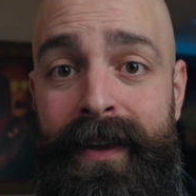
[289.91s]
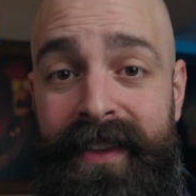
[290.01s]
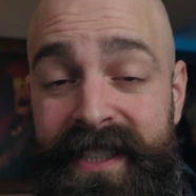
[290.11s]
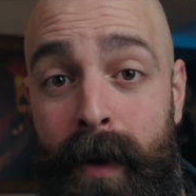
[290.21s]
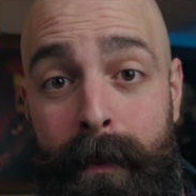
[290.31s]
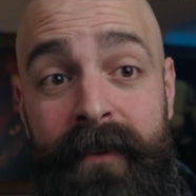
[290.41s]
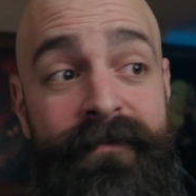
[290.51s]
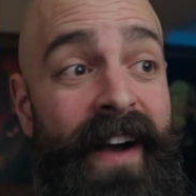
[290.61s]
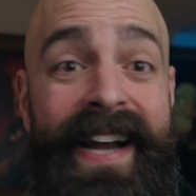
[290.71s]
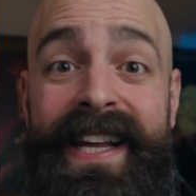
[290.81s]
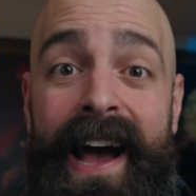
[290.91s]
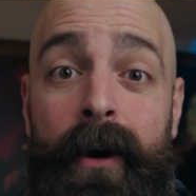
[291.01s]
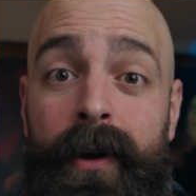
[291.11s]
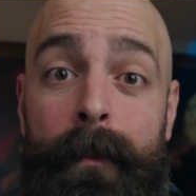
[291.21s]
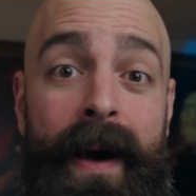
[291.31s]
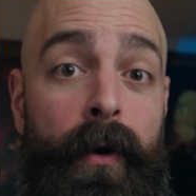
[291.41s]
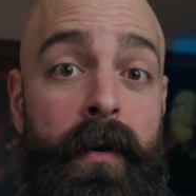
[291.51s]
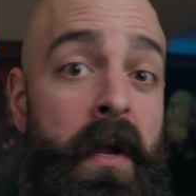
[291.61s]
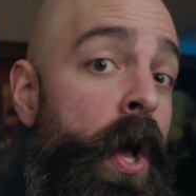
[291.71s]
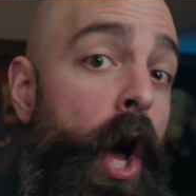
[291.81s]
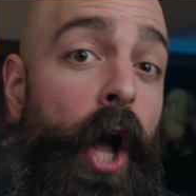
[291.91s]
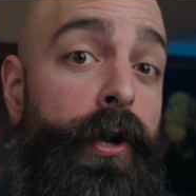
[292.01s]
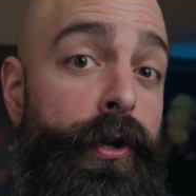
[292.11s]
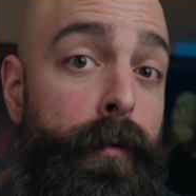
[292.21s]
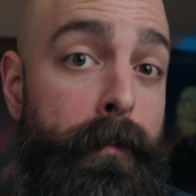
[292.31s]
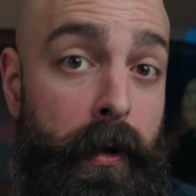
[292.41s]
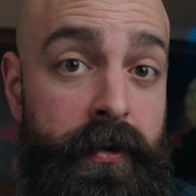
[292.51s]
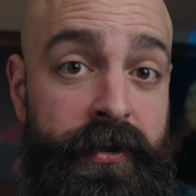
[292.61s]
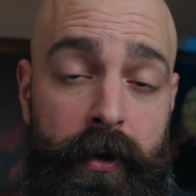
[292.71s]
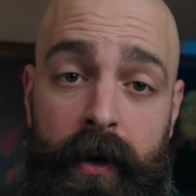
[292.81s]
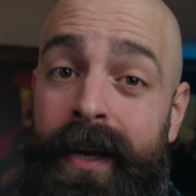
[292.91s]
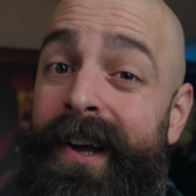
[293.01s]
This might be finding out about a new merger,